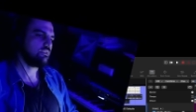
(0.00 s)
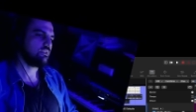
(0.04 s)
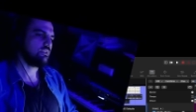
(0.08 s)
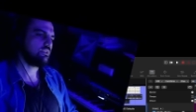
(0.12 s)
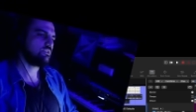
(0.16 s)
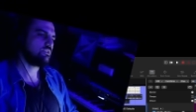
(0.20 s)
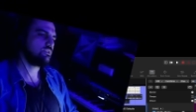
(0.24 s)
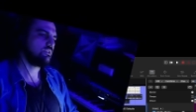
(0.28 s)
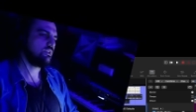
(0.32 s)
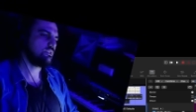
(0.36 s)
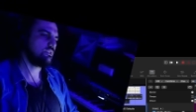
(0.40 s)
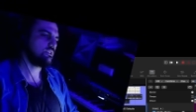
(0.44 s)

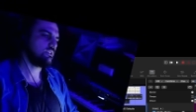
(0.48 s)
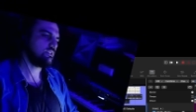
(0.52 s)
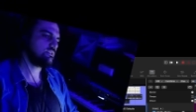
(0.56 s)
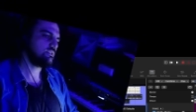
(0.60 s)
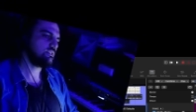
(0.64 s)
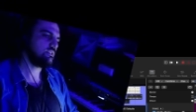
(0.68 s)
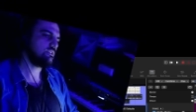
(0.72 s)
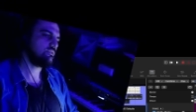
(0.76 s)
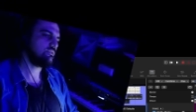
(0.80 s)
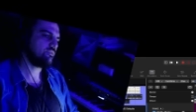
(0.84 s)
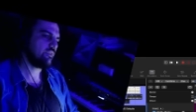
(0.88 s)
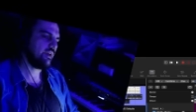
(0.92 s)
So this
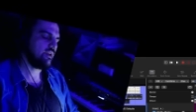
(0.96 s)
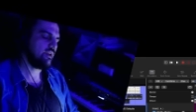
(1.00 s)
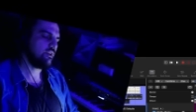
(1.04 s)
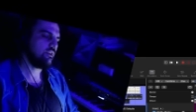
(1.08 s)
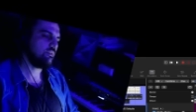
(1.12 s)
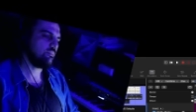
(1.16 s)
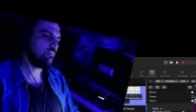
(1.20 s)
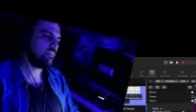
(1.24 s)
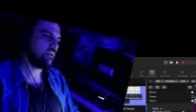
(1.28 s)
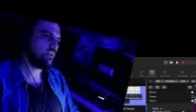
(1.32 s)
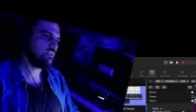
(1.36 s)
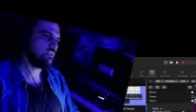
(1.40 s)
is very
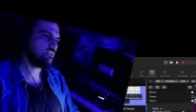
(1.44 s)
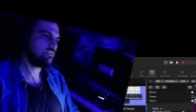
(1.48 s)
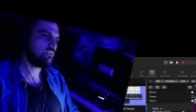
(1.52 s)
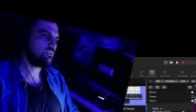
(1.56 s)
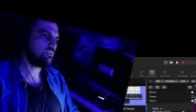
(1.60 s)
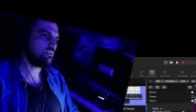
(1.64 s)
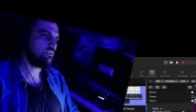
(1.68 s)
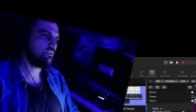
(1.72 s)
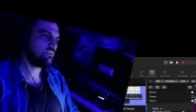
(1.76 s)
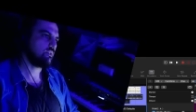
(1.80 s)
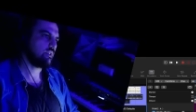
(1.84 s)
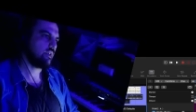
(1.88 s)
based
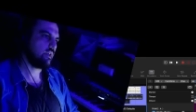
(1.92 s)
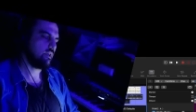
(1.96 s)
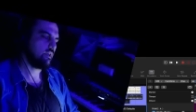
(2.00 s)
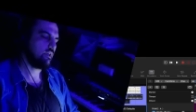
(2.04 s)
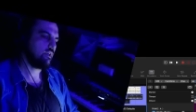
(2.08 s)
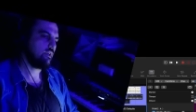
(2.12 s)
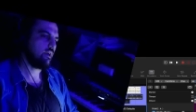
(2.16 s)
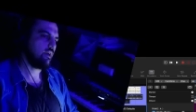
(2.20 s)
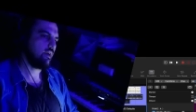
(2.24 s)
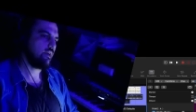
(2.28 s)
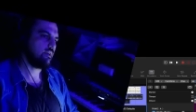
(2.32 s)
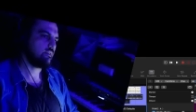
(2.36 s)
on the
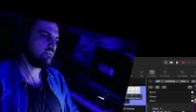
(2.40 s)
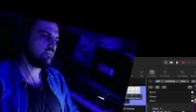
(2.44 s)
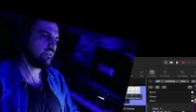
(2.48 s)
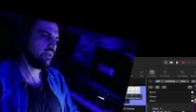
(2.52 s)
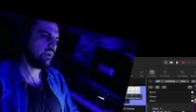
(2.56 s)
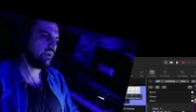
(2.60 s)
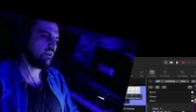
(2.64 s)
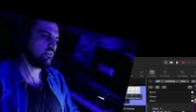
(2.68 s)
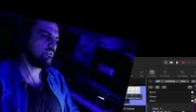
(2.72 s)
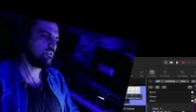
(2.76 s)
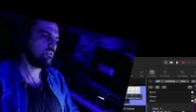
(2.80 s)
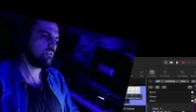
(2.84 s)
AI
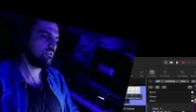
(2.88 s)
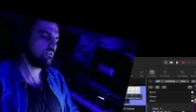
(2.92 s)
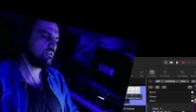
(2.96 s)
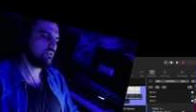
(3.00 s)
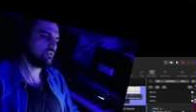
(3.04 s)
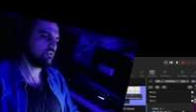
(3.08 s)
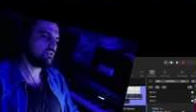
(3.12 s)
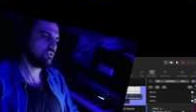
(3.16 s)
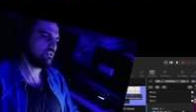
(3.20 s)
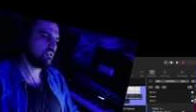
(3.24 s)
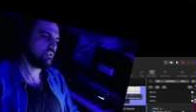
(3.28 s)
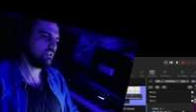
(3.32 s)

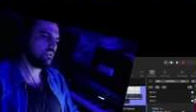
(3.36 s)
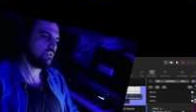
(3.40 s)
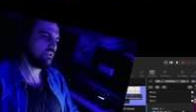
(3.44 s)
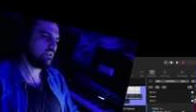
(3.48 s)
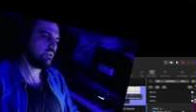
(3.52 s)
technology